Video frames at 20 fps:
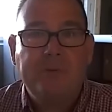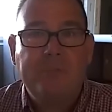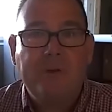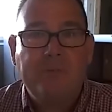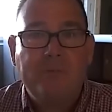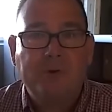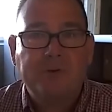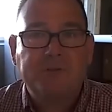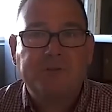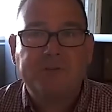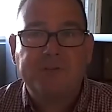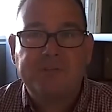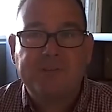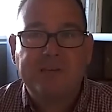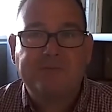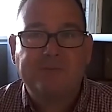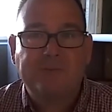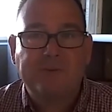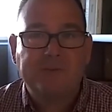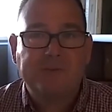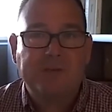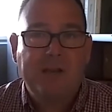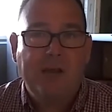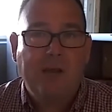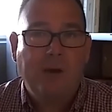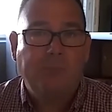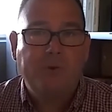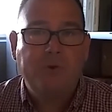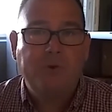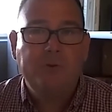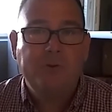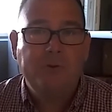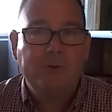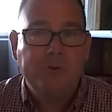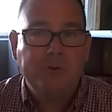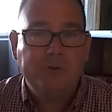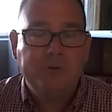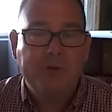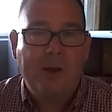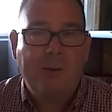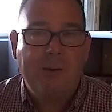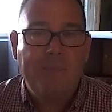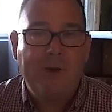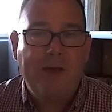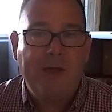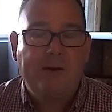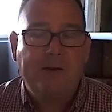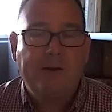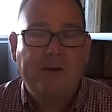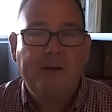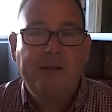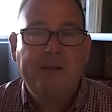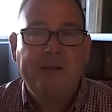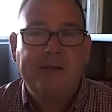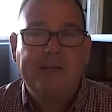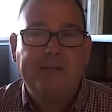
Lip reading: to be more successful. It's going to help you do your job better.